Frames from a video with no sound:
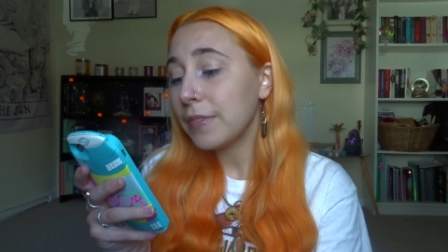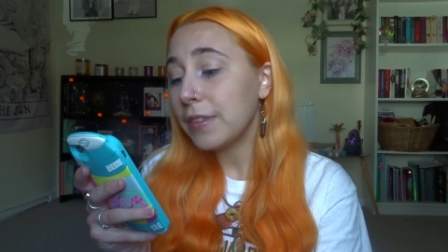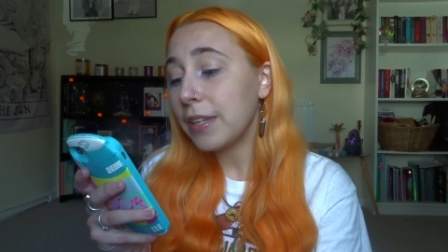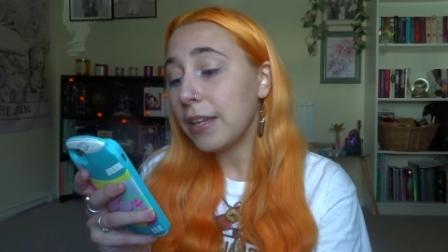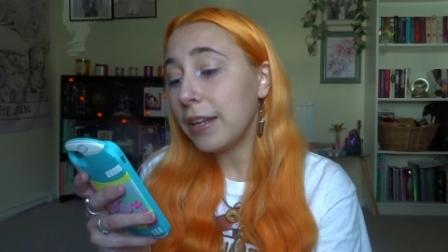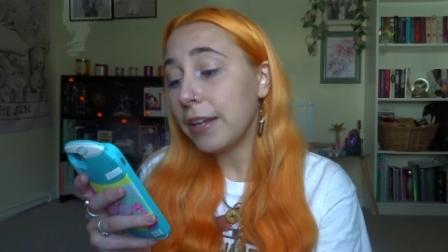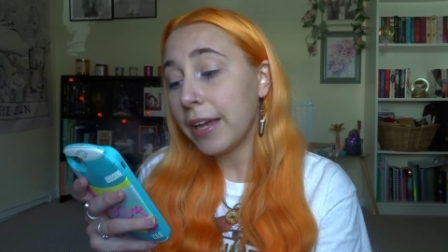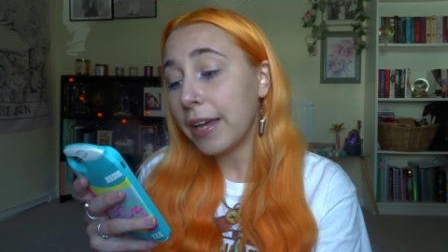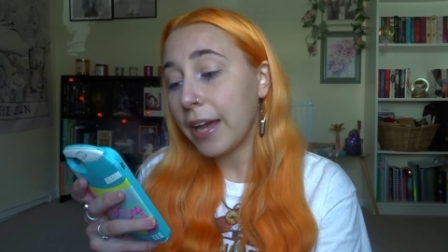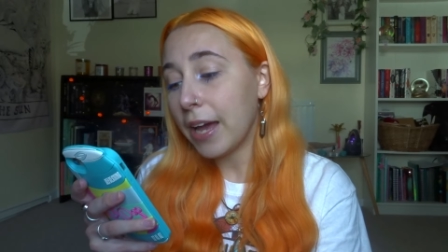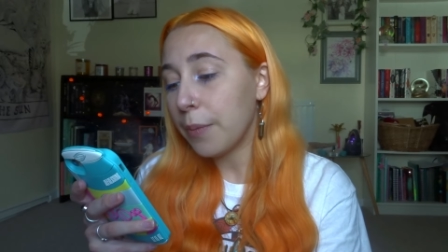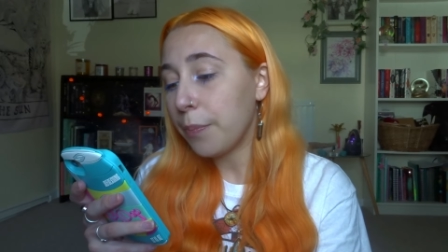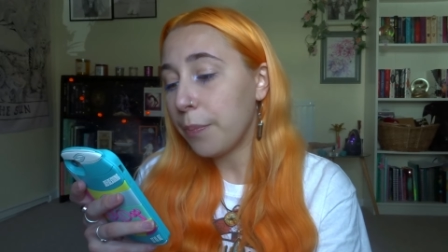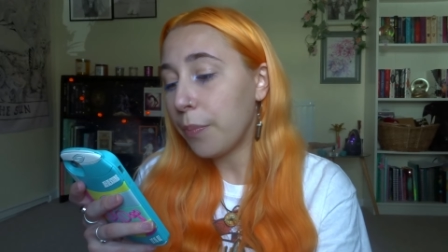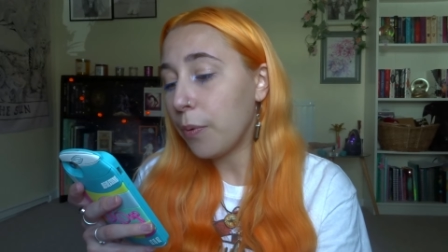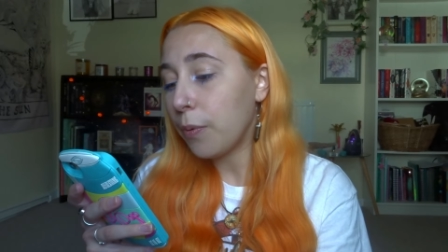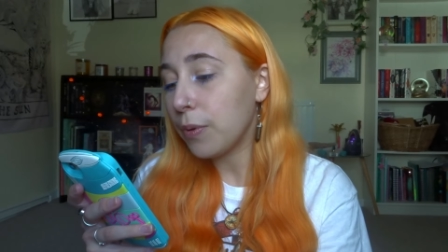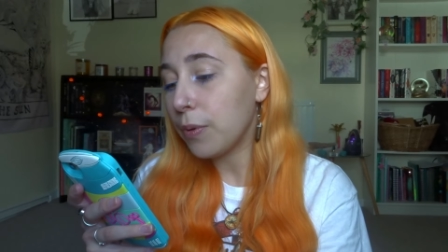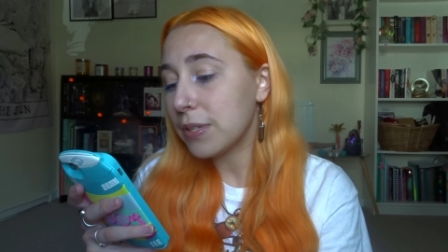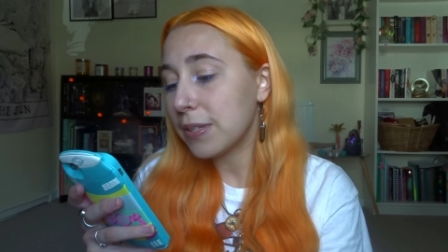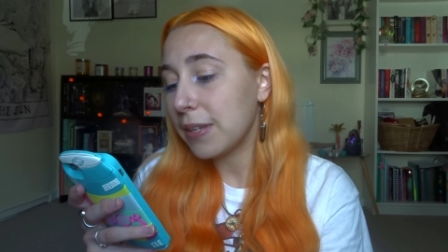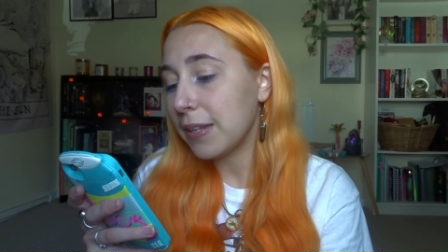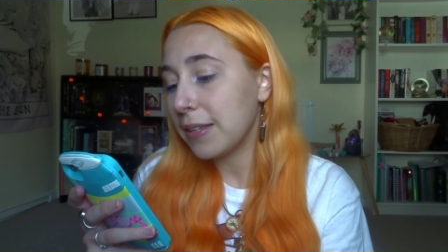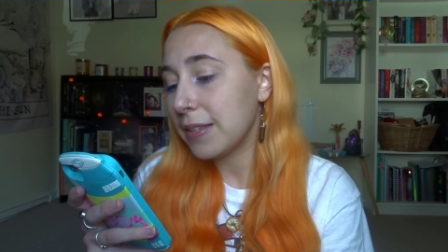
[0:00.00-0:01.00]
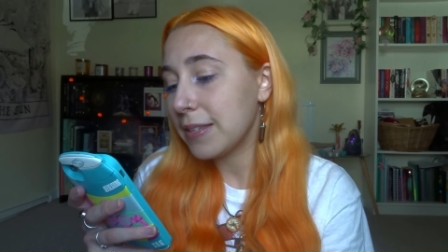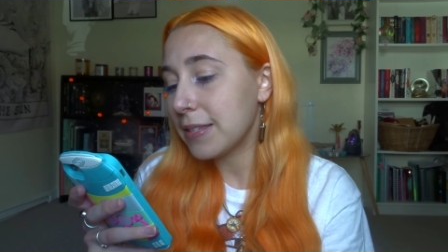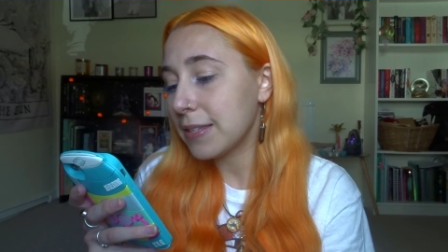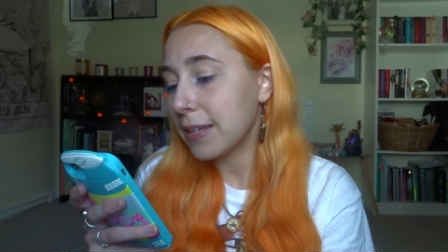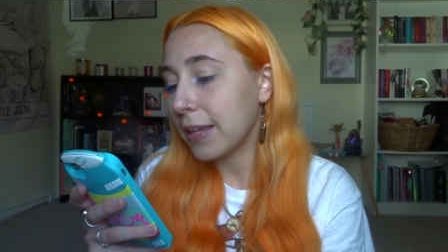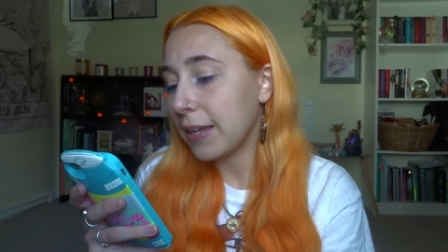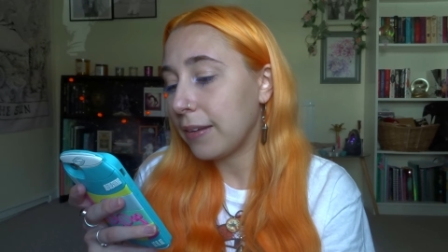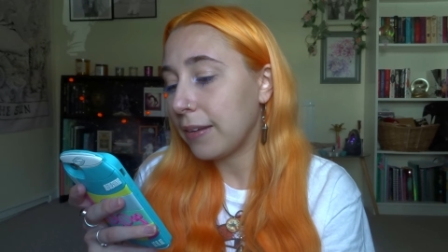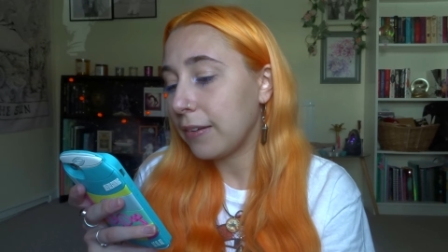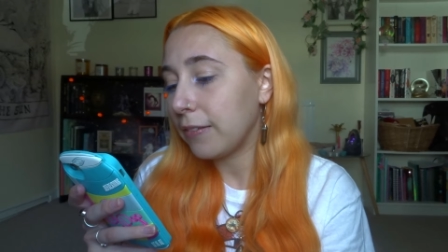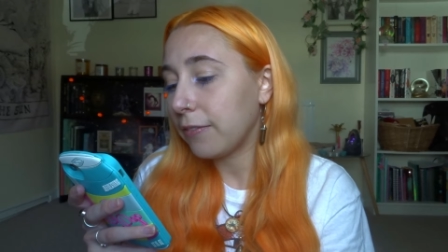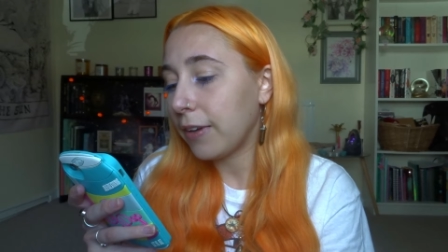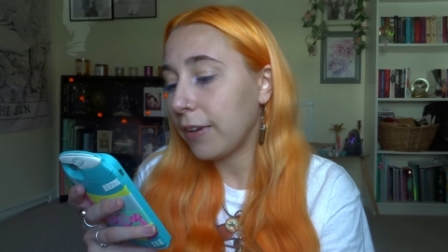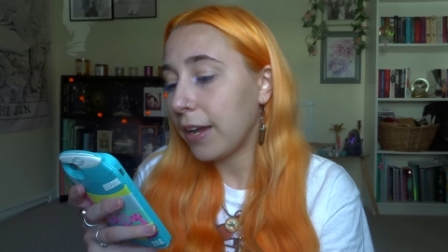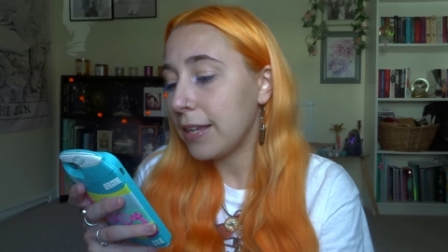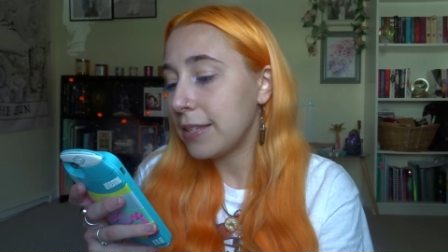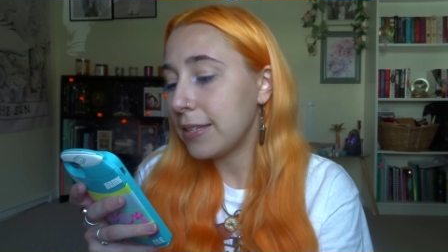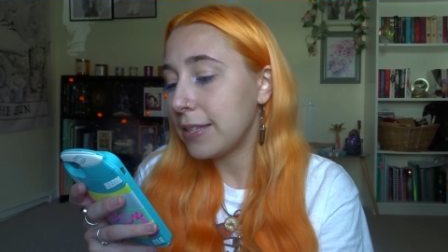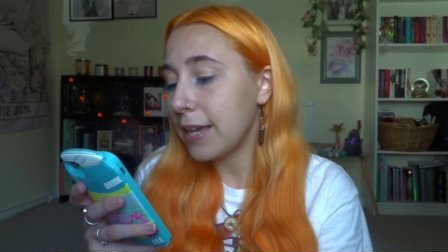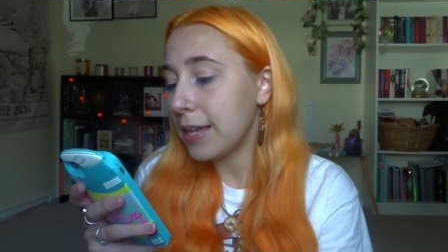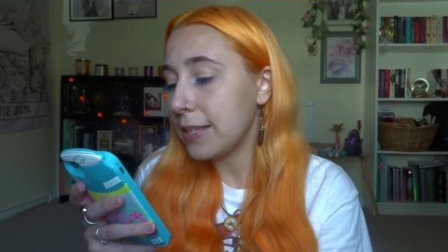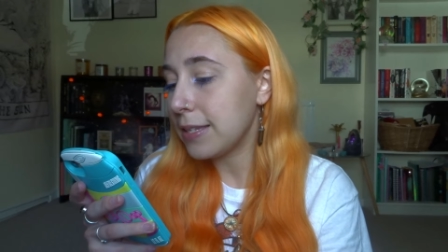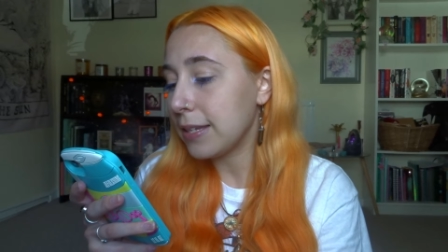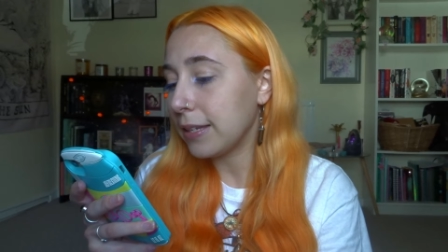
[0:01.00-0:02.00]
Delia had porcelain skin,
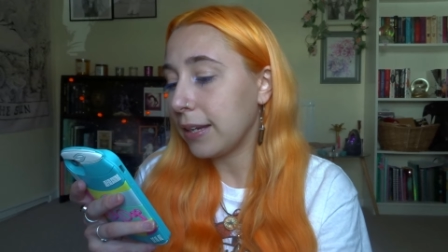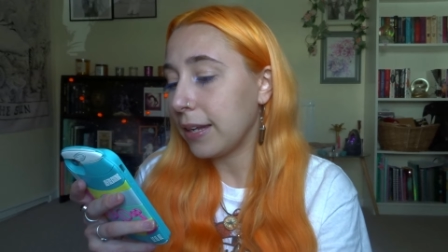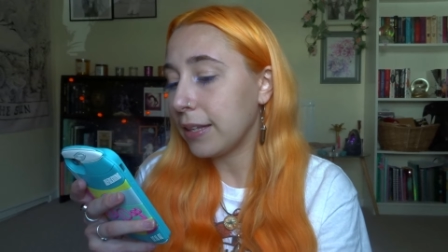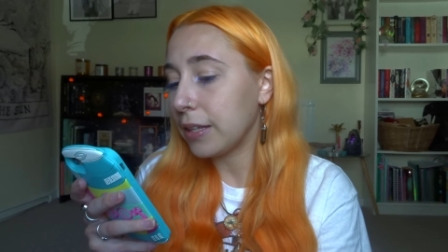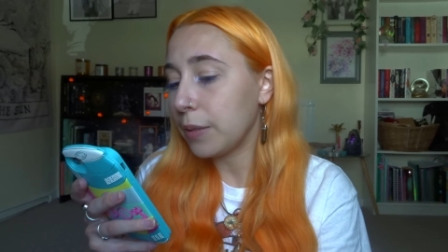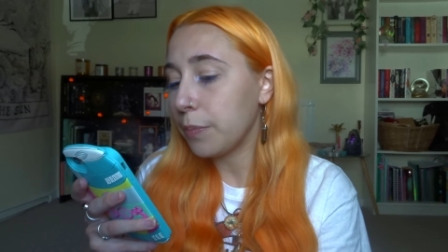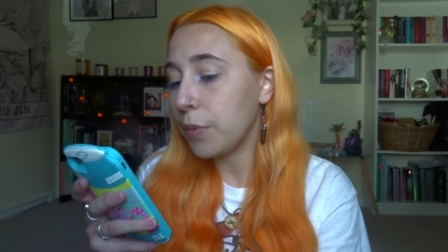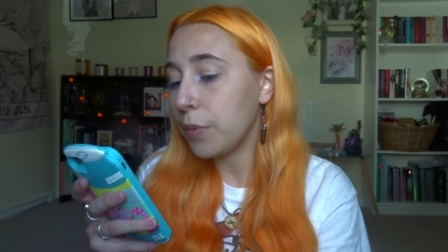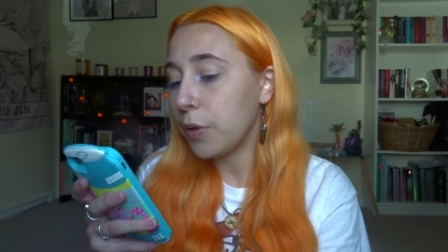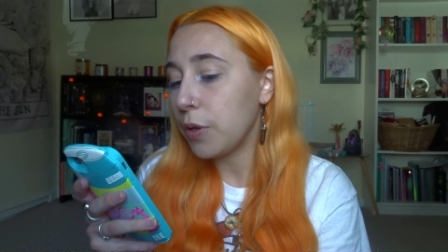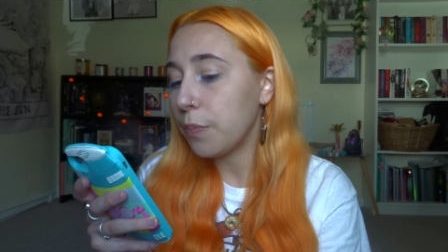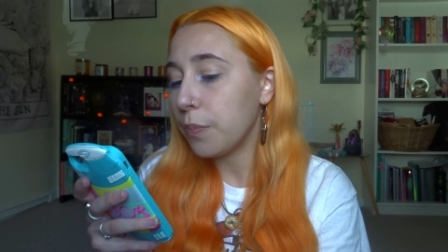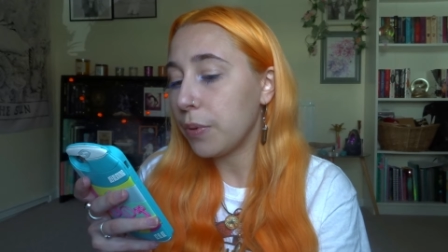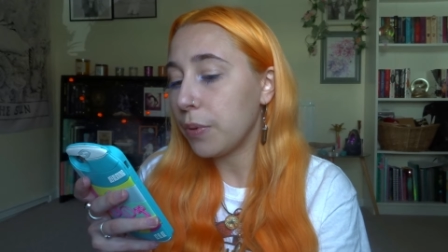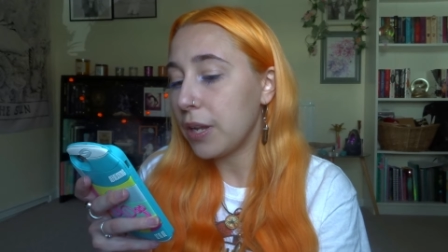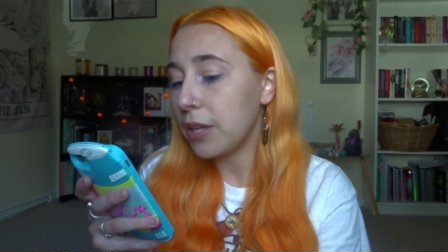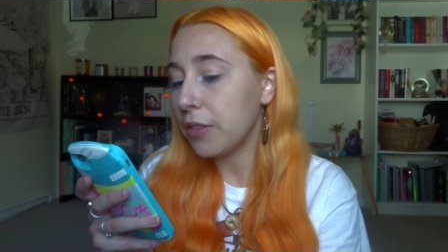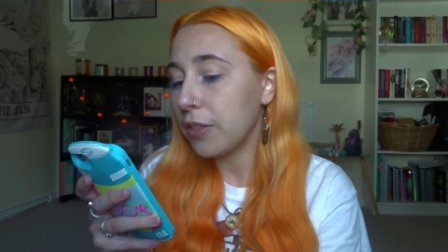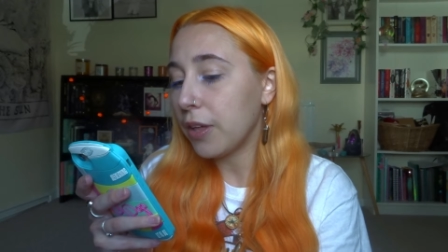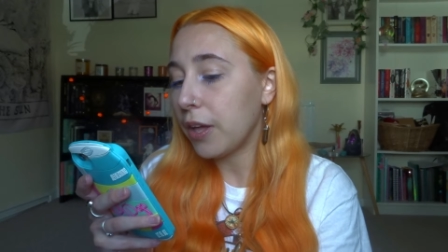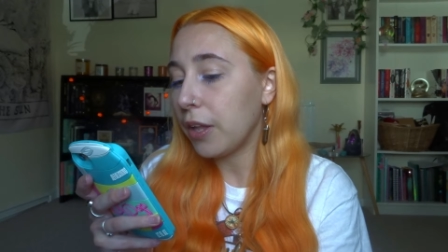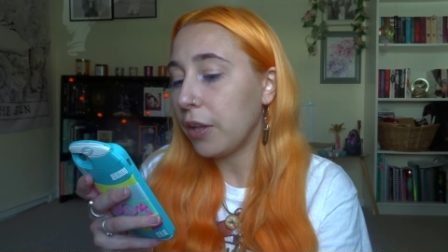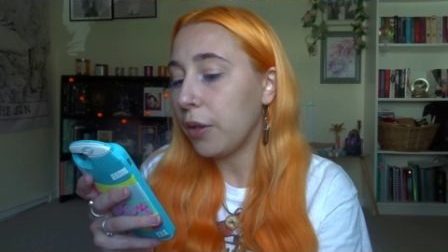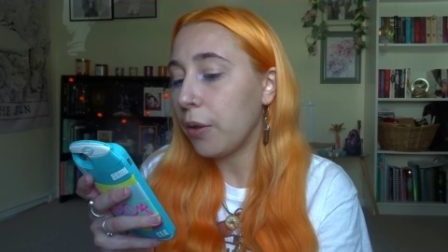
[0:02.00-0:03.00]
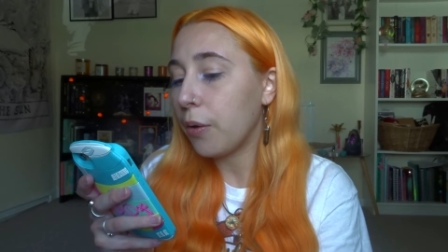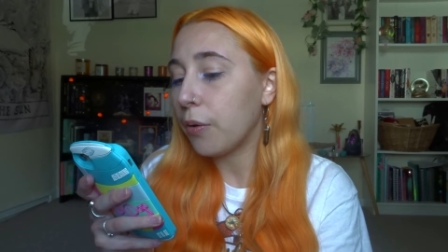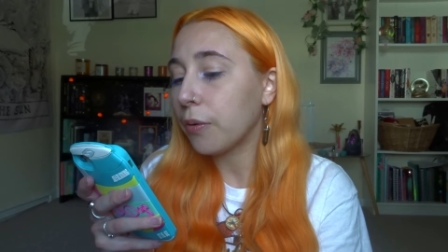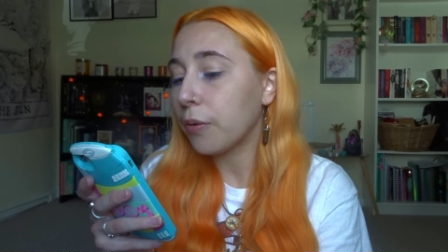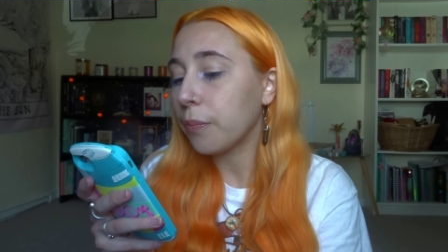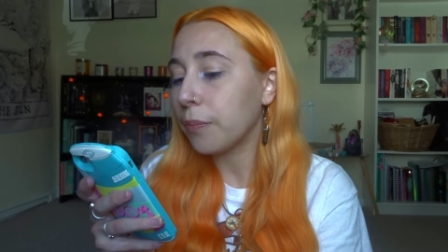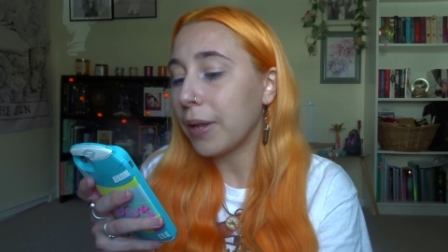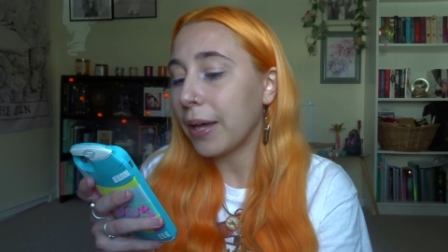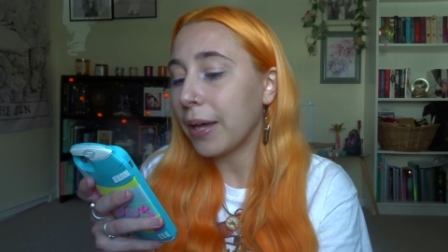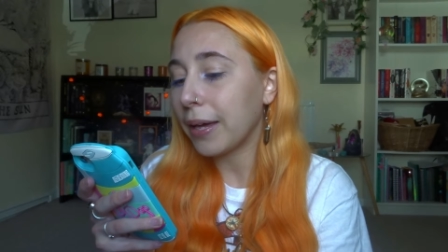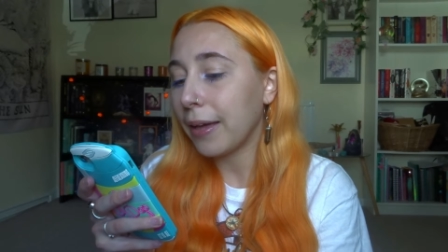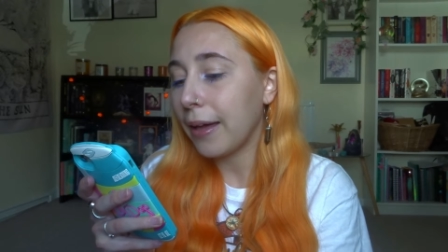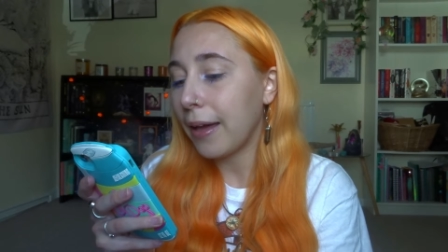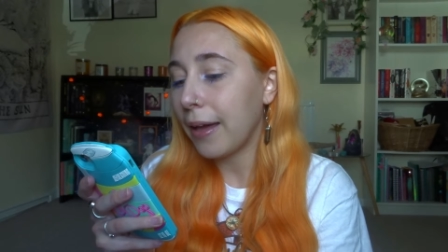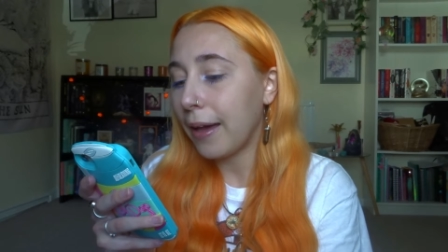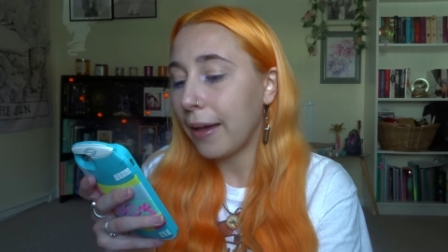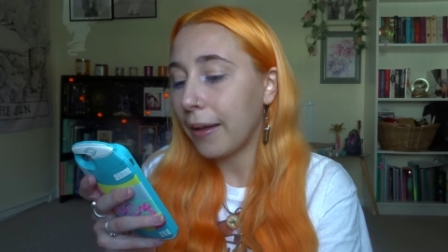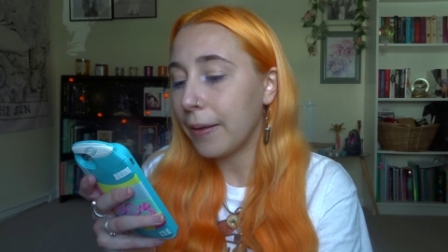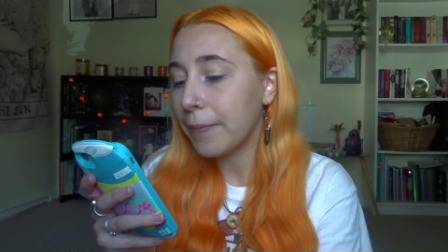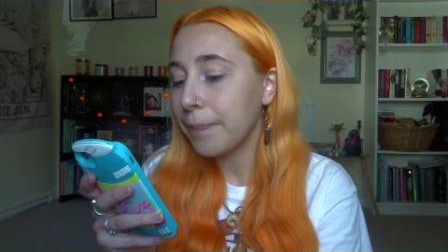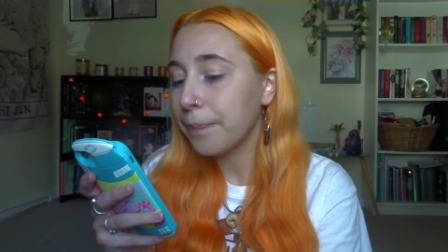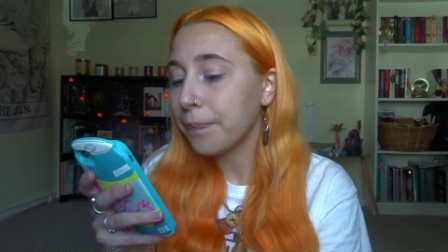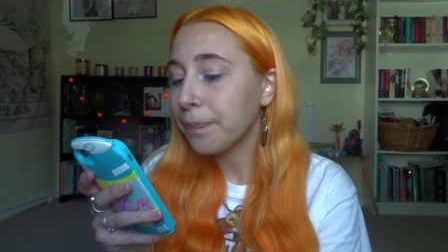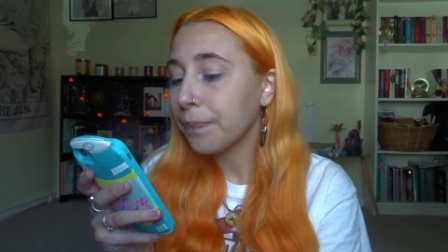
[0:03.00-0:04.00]
radiating like the moon beneath her long black
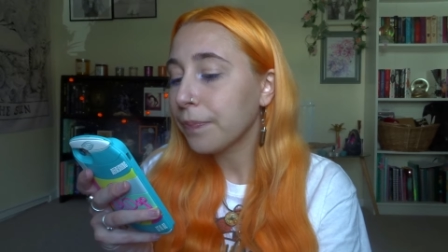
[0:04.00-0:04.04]
hair.